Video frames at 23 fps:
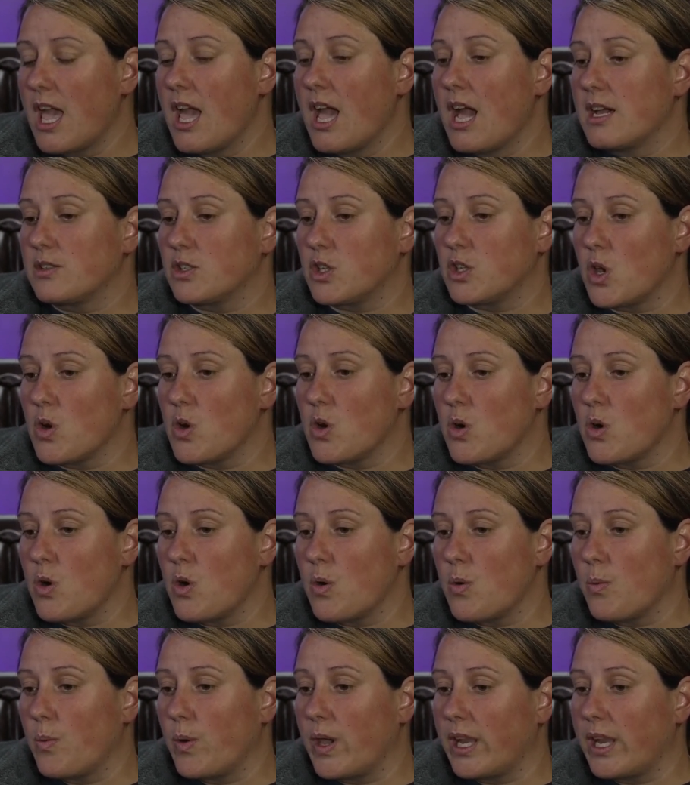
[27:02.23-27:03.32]
So
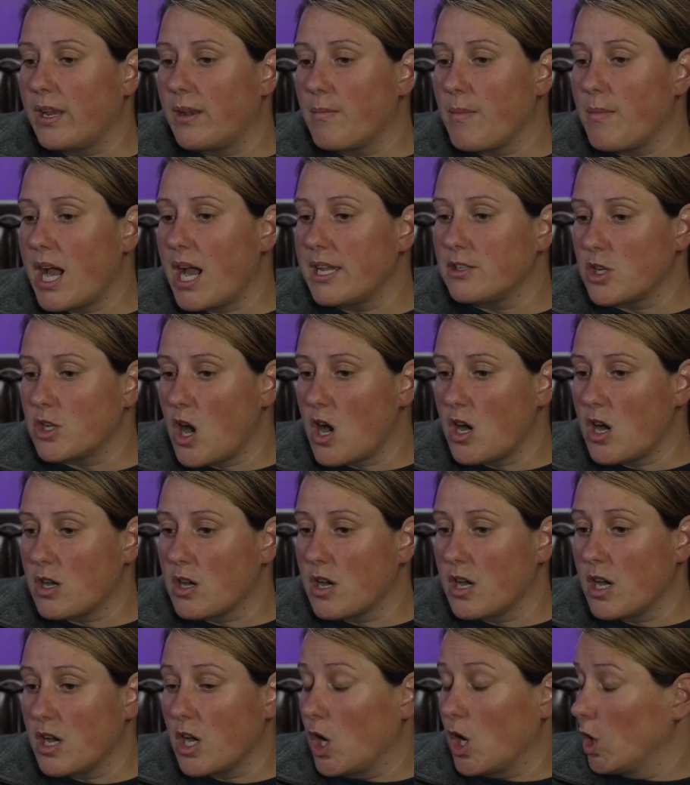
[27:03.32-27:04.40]
when my dog
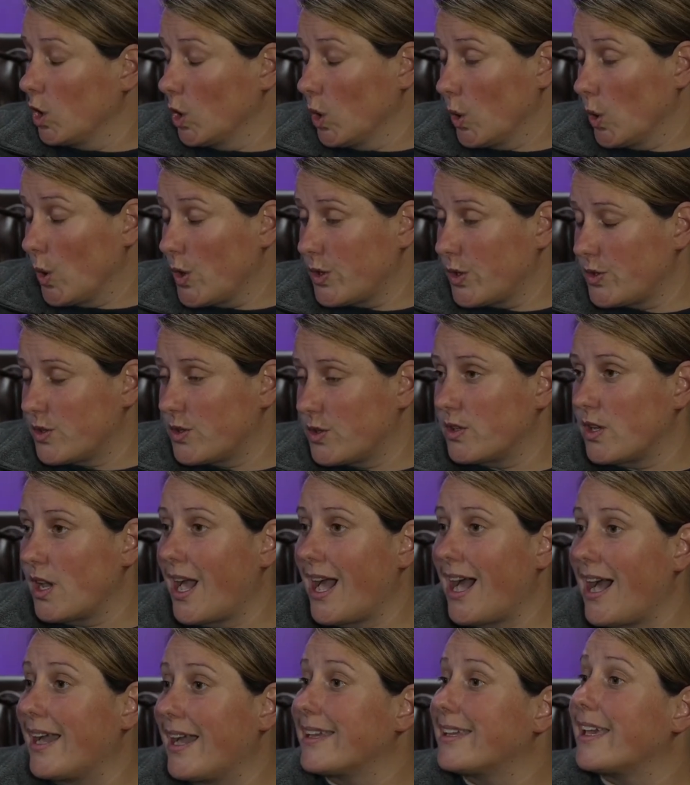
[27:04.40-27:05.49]
alerts,
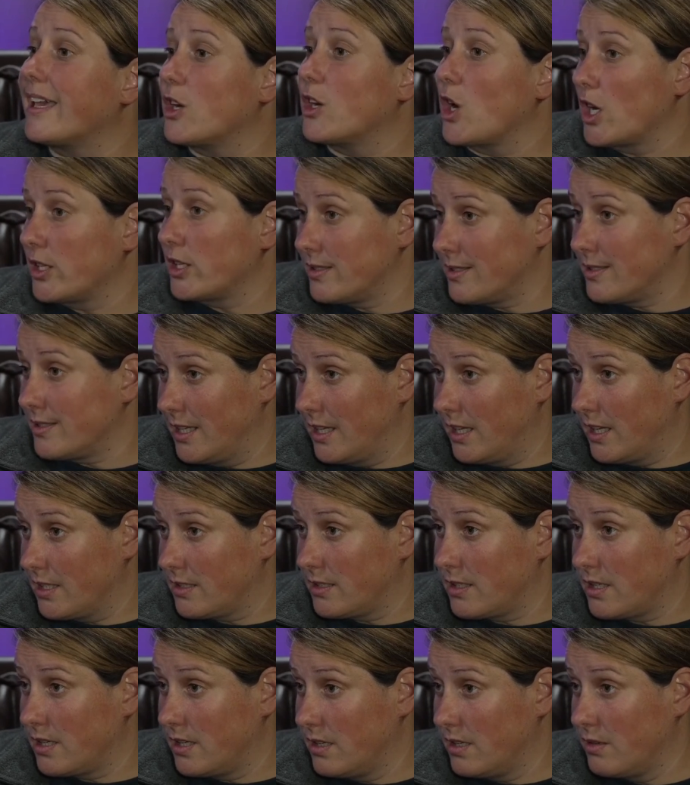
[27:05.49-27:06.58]
I cannot see
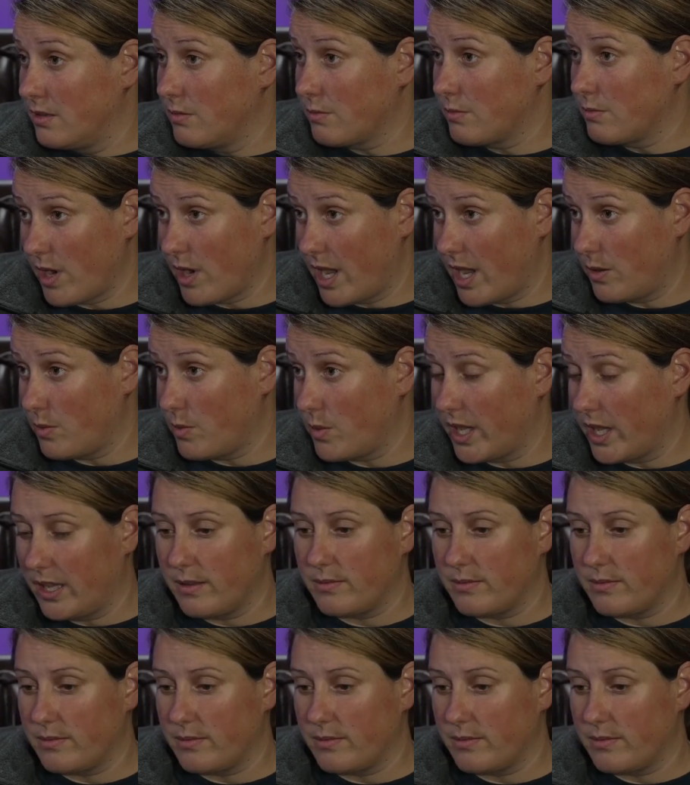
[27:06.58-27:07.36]
it right away.